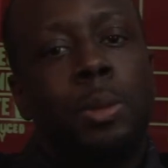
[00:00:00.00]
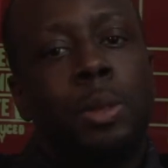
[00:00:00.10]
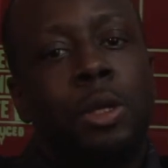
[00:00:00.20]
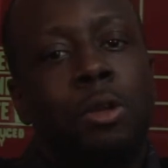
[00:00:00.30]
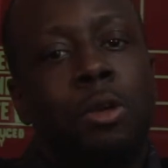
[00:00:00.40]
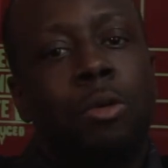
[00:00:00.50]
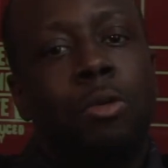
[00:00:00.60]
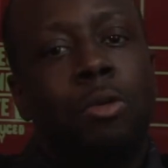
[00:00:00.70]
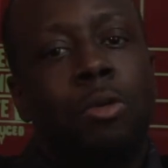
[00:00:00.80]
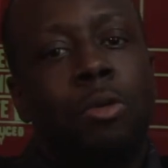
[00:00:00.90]
you know,
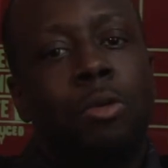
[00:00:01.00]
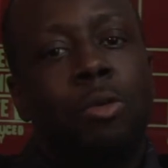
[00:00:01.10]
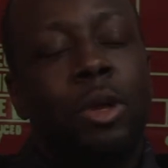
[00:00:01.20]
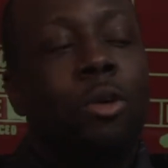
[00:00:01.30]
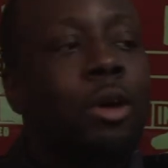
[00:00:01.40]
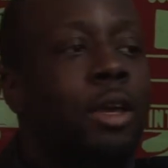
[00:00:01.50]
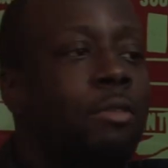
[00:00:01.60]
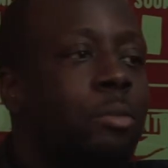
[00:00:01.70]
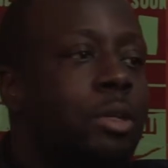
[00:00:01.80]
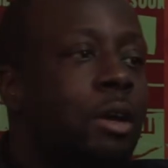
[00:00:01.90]
we're going to give
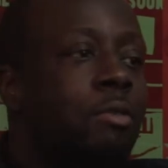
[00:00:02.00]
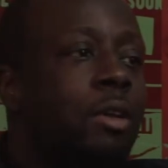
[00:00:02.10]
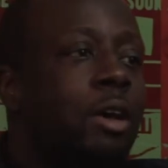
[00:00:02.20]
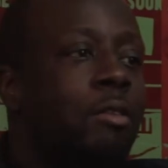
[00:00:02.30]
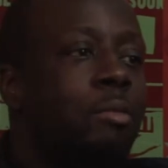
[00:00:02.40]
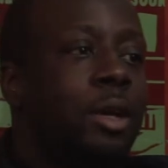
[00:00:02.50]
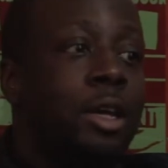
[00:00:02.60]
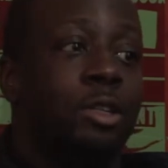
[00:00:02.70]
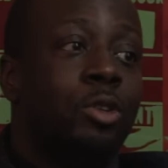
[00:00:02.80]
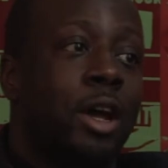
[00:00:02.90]
them tough love, but
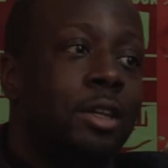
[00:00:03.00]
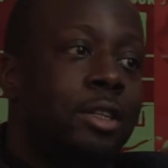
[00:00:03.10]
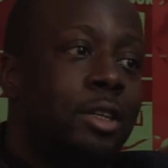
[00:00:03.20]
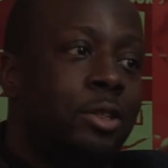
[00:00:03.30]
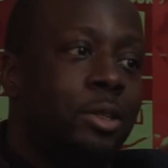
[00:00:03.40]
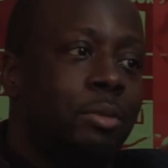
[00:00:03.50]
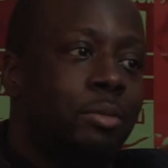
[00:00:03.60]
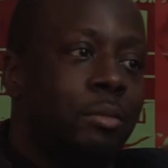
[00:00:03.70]
let's try to teach them.